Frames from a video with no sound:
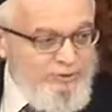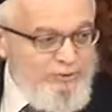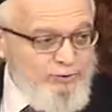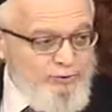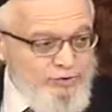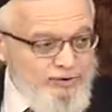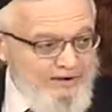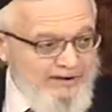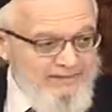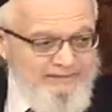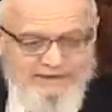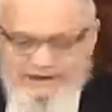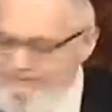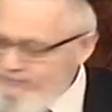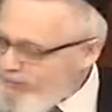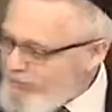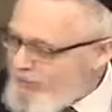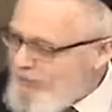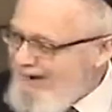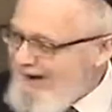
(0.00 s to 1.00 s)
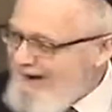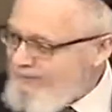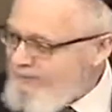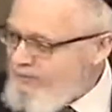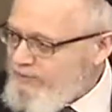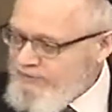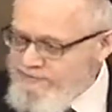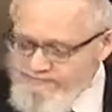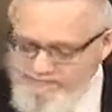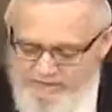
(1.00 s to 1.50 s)
Yerushalayim, you have to
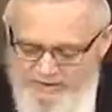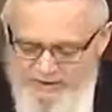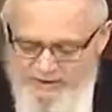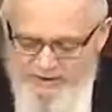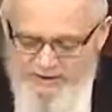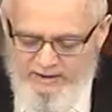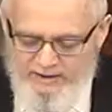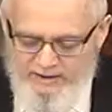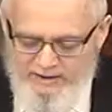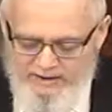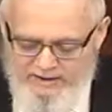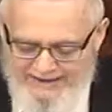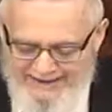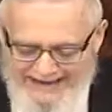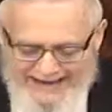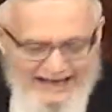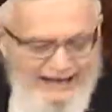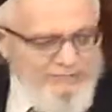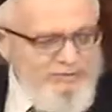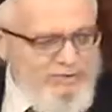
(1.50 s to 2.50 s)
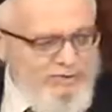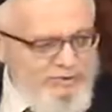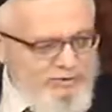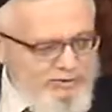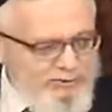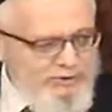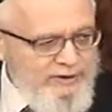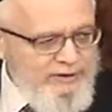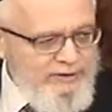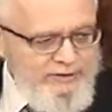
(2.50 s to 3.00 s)
travel. The animal
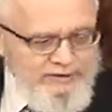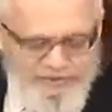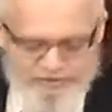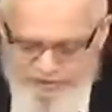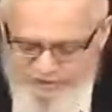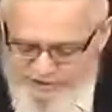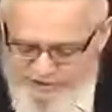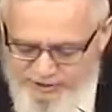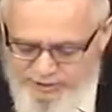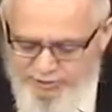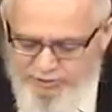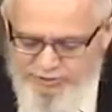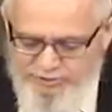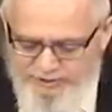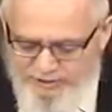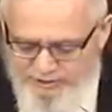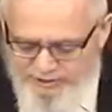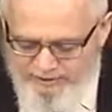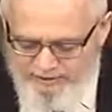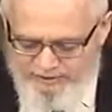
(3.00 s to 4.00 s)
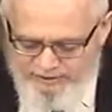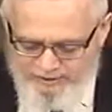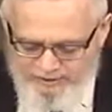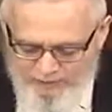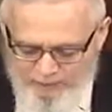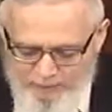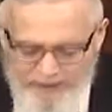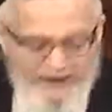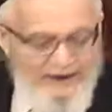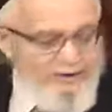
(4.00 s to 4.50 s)
during the, just the, the, the
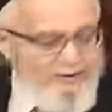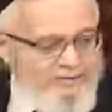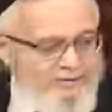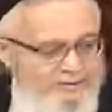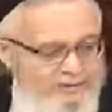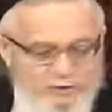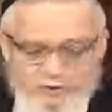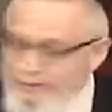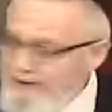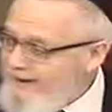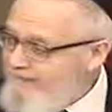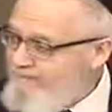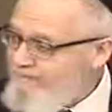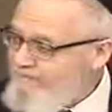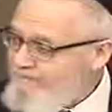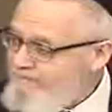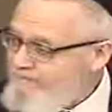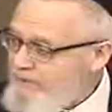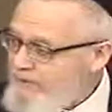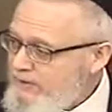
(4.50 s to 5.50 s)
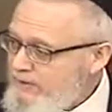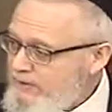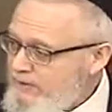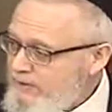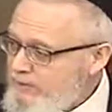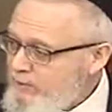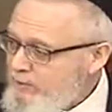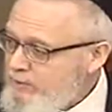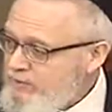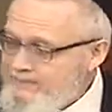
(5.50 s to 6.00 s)
wear of the trip
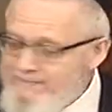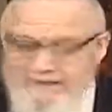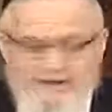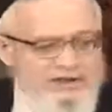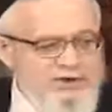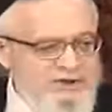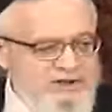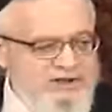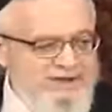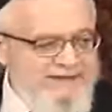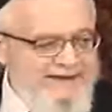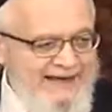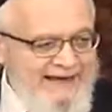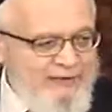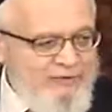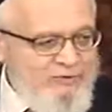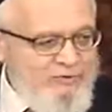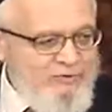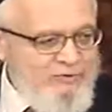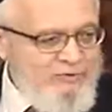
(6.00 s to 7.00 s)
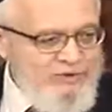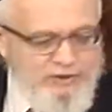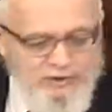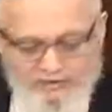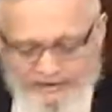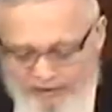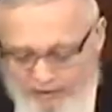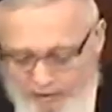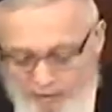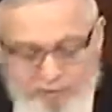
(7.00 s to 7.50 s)
will diminish its value. So
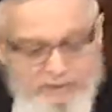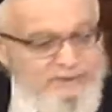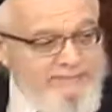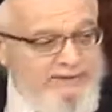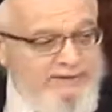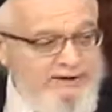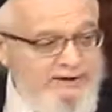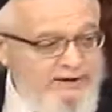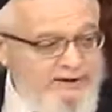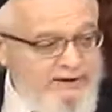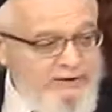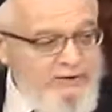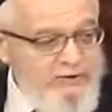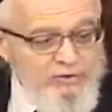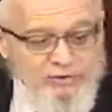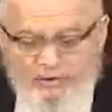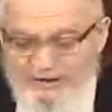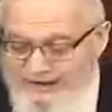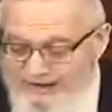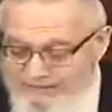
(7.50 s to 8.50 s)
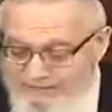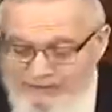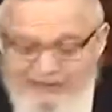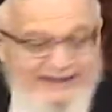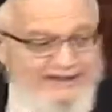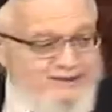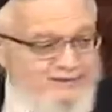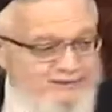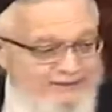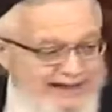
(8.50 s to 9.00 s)
ultimately, you could have
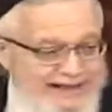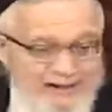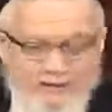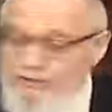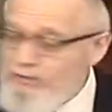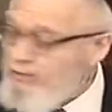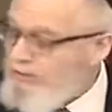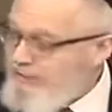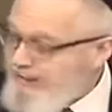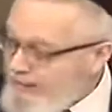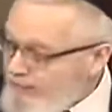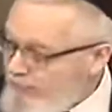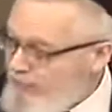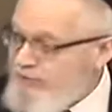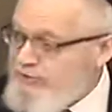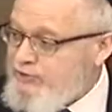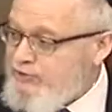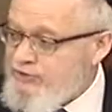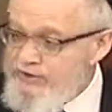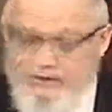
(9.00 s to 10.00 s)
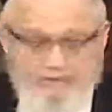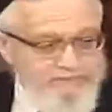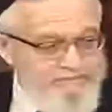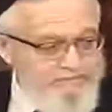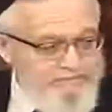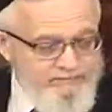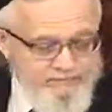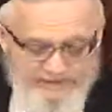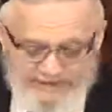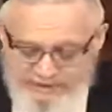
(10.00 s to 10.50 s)
less value than originally.
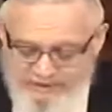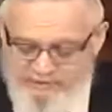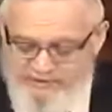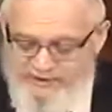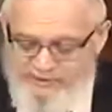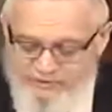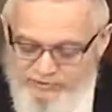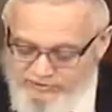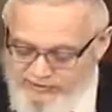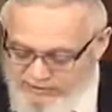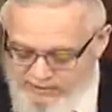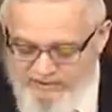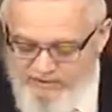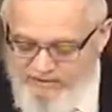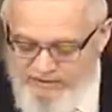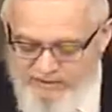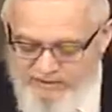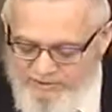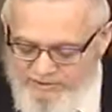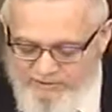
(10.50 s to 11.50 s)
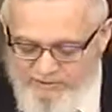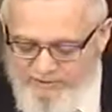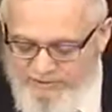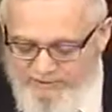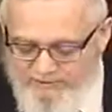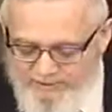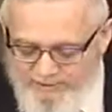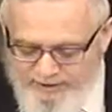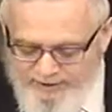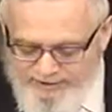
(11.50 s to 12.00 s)
Now it's interesting. Just want to
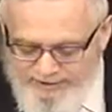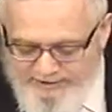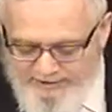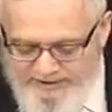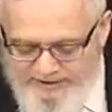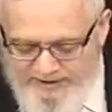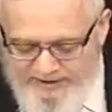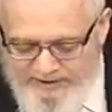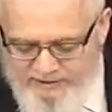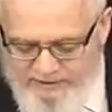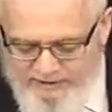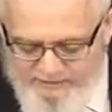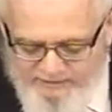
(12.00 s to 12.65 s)
bring something out.